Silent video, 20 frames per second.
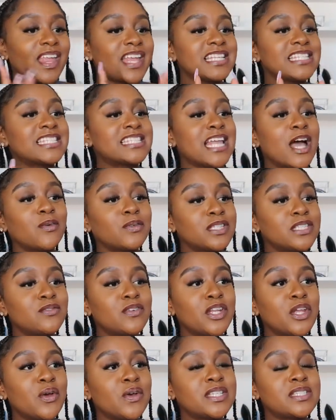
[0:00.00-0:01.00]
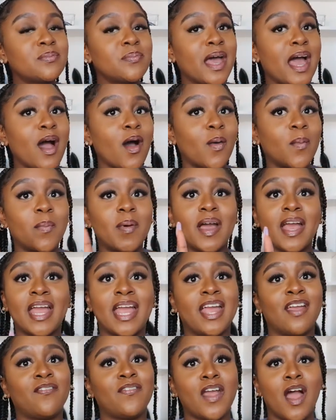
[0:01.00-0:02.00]
it's not what this video is about
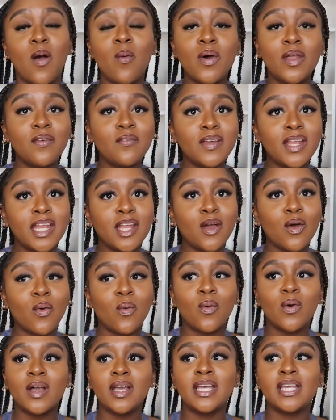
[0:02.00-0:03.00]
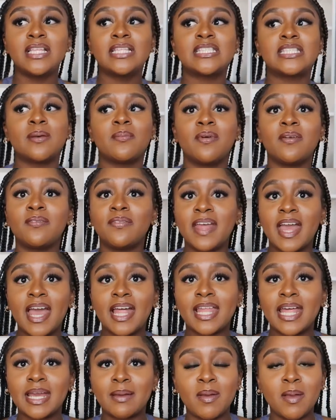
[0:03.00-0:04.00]
but if y'all want a video on some of
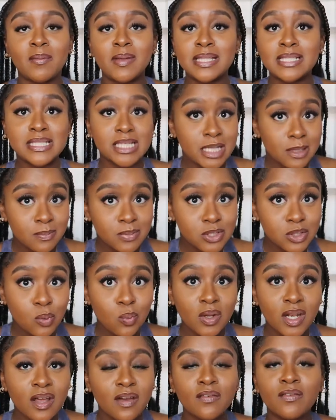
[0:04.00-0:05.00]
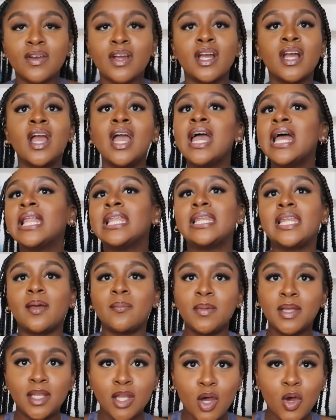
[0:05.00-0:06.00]
that like maybe tips or whatever
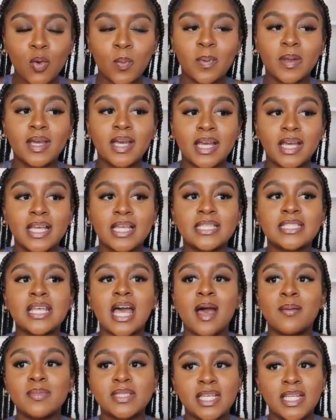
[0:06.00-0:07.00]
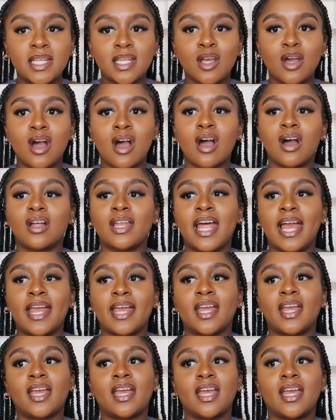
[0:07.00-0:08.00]
let me know because i'm telling y'all
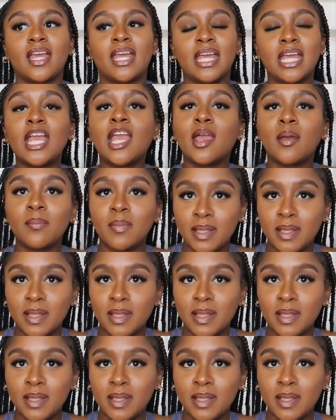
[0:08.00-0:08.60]
like it can